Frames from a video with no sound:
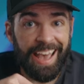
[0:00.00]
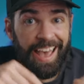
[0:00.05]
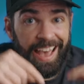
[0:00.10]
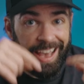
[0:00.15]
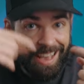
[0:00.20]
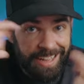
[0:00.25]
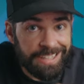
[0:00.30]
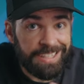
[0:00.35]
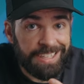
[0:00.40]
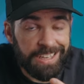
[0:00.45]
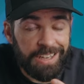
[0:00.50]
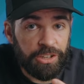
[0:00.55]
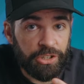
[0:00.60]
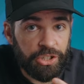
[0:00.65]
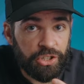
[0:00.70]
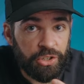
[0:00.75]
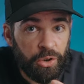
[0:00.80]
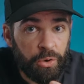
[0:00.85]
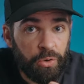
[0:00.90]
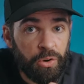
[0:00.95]
and tell a
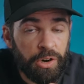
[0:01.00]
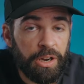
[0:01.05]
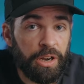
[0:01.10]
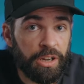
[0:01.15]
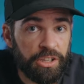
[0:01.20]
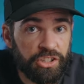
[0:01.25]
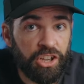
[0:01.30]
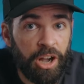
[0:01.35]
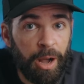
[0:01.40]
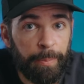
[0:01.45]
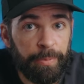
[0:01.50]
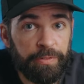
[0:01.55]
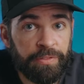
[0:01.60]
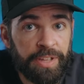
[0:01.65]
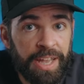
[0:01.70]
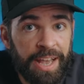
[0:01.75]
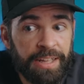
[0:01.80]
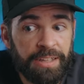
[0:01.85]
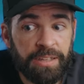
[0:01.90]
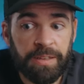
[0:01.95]
story on top of
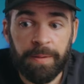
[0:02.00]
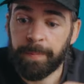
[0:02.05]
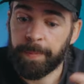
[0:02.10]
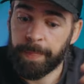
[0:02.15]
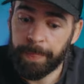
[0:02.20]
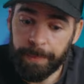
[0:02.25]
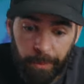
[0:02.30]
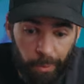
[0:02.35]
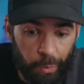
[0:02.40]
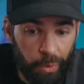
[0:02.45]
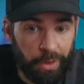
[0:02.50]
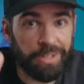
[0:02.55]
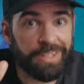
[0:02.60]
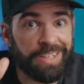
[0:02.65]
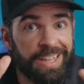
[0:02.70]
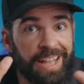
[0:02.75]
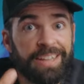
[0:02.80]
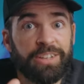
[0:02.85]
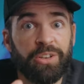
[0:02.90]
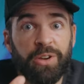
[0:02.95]
that, well,
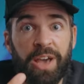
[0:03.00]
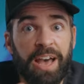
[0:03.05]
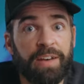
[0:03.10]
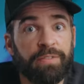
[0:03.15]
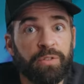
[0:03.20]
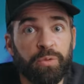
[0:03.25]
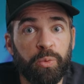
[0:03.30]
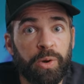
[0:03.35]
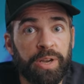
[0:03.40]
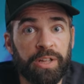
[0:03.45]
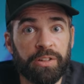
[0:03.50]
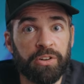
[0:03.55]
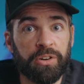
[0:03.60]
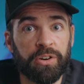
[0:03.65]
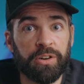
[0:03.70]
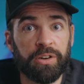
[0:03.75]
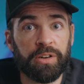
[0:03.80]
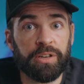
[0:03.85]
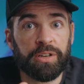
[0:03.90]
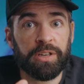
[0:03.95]
then you have a
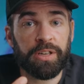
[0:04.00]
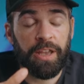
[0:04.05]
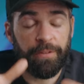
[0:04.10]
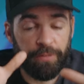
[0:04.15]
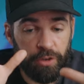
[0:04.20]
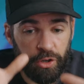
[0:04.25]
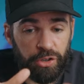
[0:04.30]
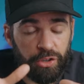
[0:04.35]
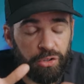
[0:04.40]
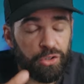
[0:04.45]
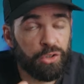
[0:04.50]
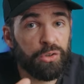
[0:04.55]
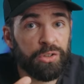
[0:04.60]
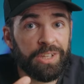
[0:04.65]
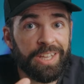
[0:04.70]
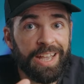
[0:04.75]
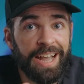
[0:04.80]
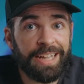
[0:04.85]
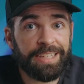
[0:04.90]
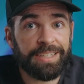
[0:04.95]
winner. If you can do
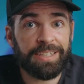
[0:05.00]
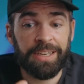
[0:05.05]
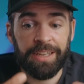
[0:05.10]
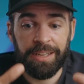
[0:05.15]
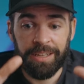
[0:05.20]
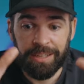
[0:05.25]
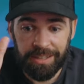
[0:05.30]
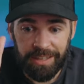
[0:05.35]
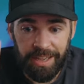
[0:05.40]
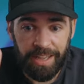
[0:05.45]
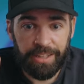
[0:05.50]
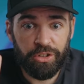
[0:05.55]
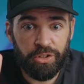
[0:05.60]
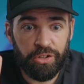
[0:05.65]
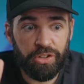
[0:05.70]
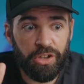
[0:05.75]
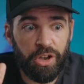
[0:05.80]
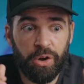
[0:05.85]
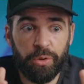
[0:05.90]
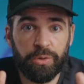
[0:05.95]
that, then you
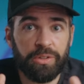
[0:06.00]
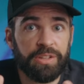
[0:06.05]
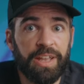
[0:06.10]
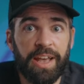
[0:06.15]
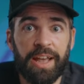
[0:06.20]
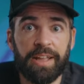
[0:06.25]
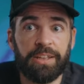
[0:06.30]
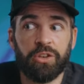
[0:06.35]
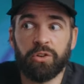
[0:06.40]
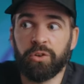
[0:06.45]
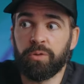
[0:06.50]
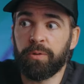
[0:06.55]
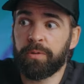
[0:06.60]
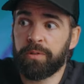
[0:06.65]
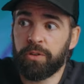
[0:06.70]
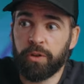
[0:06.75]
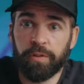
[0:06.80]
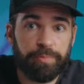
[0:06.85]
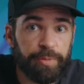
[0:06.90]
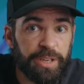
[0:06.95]
know that you,
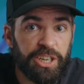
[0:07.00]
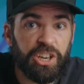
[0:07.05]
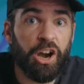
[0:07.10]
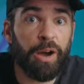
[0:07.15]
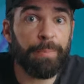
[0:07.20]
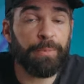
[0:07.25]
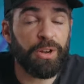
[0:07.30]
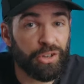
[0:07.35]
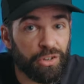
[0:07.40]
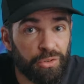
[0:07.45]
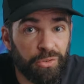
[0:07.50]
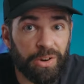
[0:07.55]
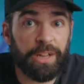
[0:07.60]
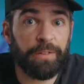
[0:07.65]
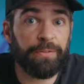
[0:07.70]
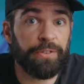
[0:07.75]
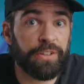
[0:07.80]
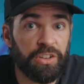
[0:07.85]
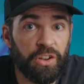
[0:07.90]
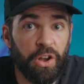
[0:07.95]
you've become a
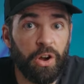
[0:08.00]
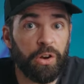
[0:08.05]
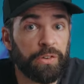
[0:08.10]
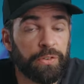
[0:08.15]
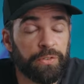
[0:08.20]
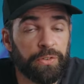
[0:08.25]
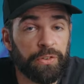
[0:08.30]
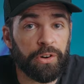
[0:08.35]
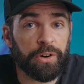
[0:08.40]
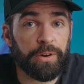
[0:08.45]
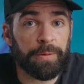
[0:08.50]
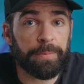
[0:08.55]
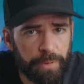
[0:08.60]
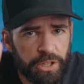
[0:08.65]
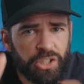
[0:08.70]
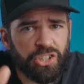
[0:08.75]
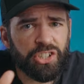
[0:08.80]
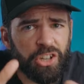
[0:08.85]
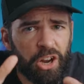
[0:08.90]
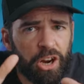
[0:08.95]
great photographer.
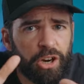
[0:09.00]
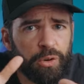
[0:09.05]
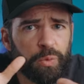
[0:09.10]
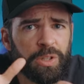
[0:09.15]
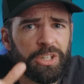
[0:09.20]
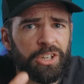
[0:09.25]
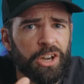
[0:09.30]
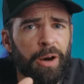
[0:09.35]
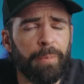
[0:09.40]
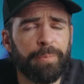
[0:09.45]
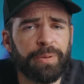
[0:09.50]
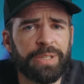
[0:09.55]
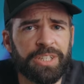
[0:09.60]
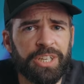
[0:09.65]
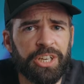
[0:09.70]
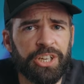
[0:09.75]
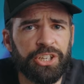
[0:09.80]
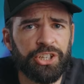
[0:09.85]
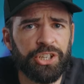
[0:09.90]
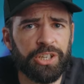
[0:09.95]
But start with
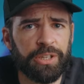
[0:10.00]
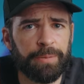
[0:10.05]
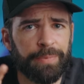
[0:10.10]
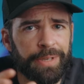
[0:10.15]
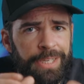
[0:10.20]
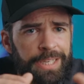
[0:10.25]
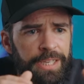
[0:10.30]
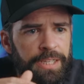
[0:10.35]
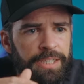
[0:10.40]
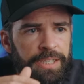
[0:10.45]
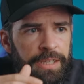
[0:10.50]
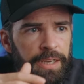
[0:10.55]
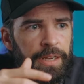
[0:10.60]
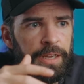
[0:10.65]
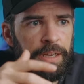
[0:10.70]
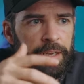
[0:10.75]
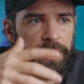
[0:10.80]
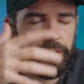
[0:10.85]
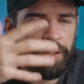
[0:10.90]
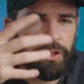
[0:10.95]
composition, because
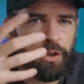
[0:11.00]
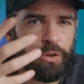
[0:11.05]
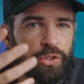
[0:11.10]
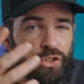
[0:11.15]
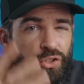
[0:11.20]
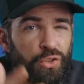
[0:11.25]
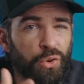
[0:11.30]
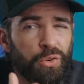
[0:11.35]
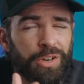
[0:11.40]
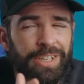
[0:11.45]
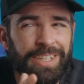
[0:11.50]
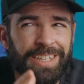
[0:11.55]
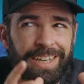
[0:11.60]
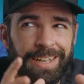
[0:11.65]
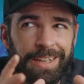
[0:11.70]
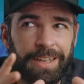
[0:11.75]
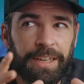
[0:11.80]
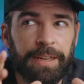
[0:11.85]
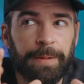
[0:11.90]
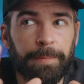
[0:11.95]
you know
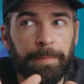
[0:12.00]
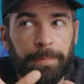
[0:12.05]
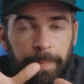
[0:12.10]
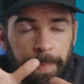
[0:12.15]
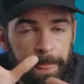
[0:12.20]
storytelling